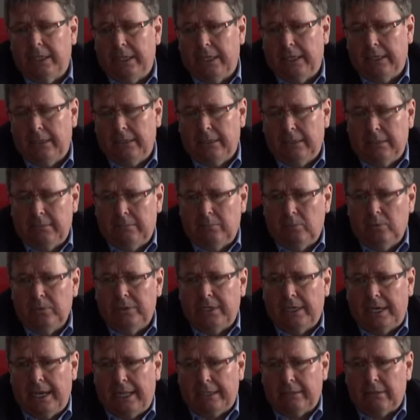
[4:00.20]
the
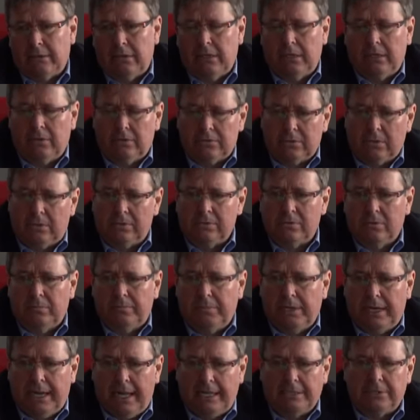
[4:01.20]
multilateral, it's also
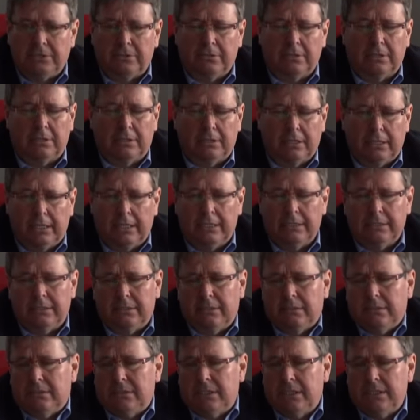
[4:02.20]
bilateral. And
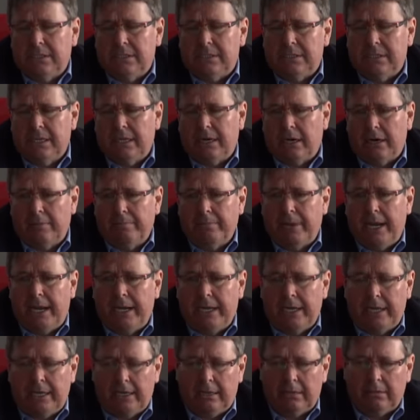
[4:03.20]
since there are
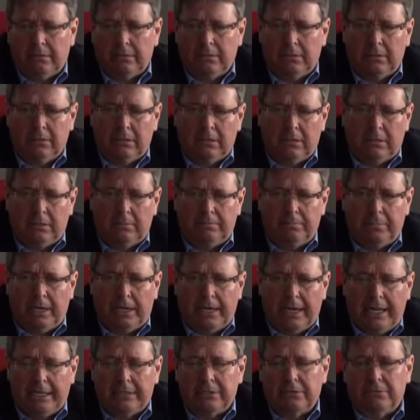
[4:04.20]
many
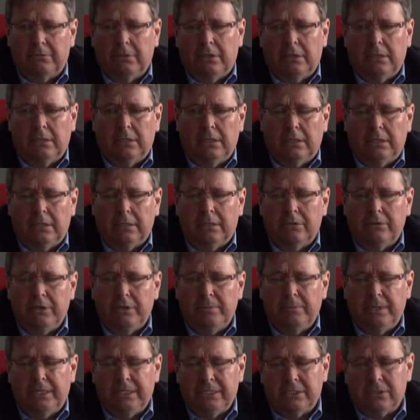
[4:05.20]
bilateral
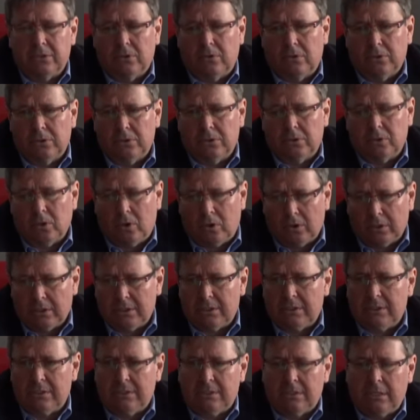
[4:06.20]
agreements or
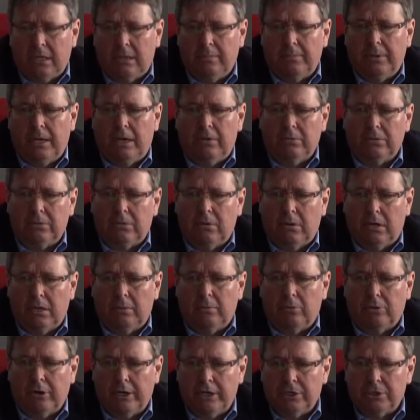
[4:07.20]
talks about
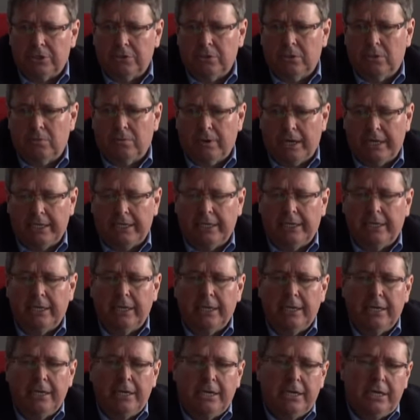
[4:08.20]
collaboration
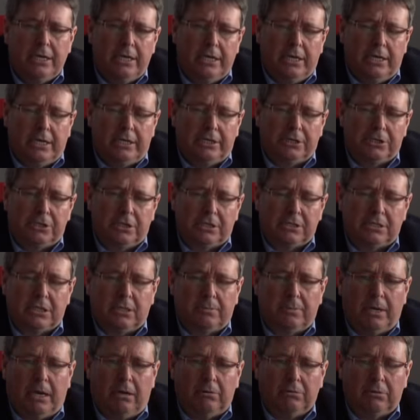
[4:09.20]
already, it's just
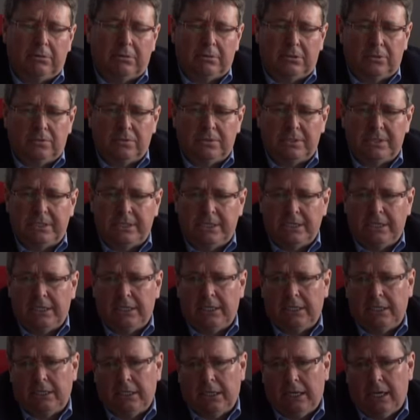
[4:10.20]
about to
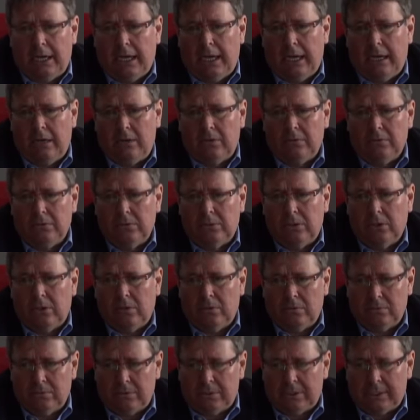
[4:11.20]
see how
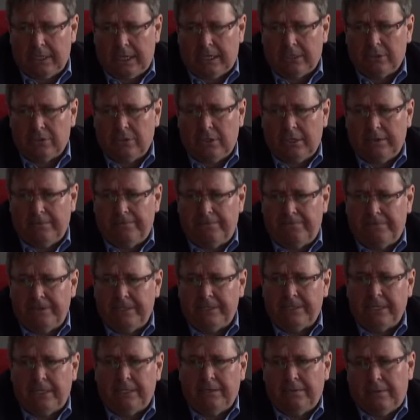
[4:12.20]
those actually
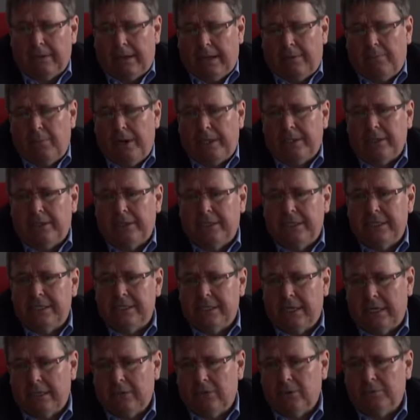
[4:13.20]
fit and whether
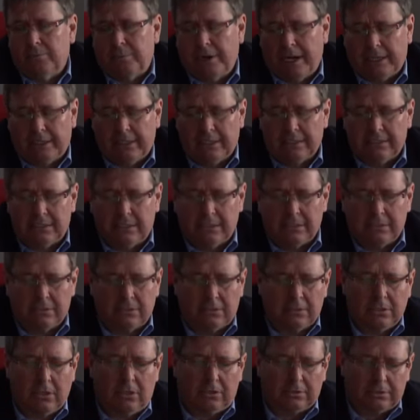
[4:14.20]
these are good practices
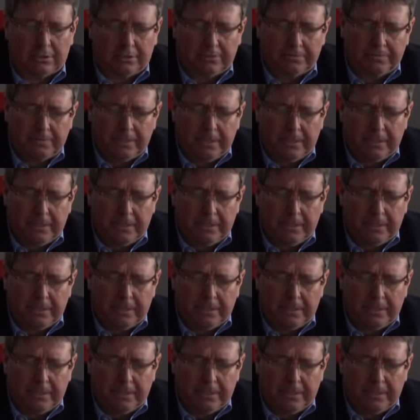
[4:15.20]
or not.